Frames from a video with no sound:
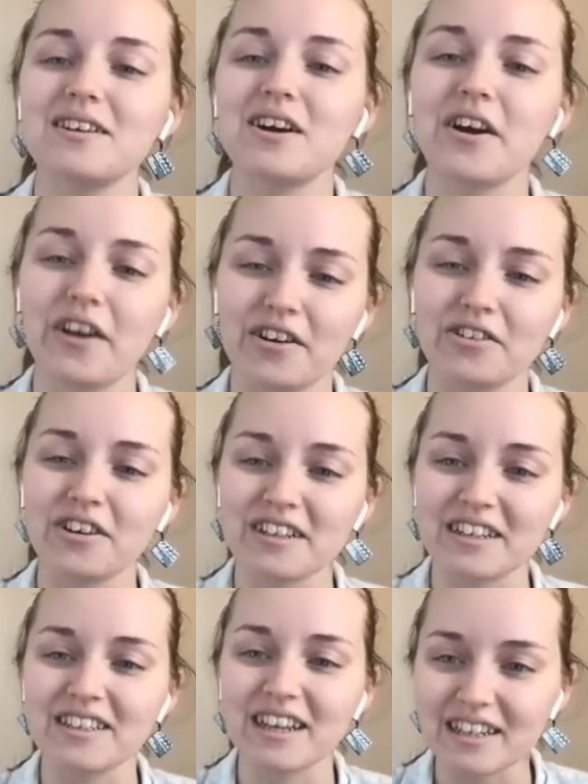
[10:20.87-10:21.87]
Ariana
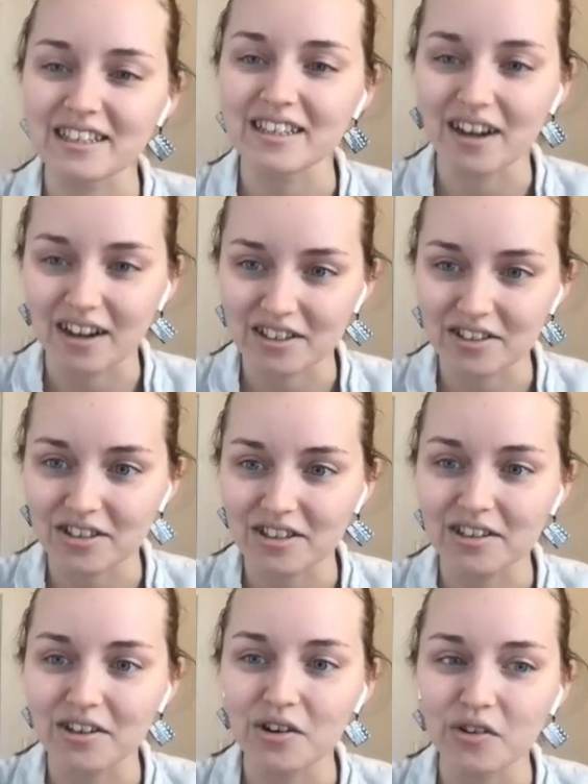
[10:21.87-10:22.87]
Grande takes the
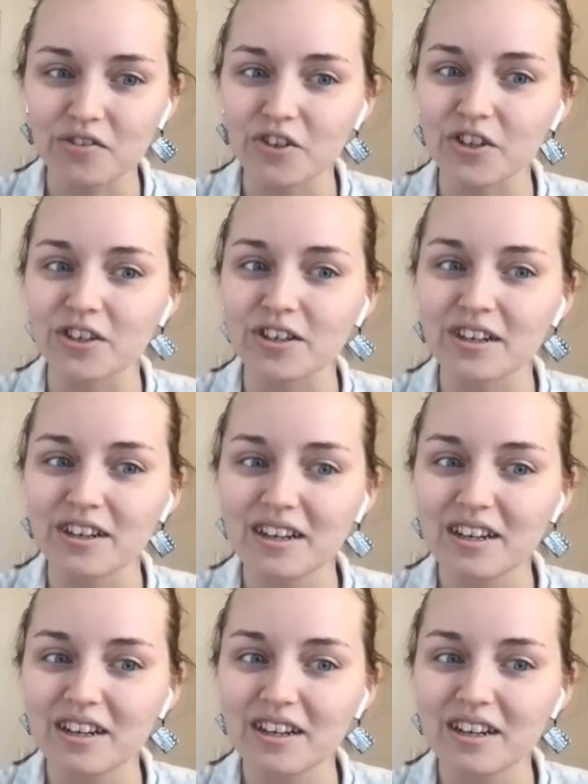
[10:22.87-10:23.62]
Oscar over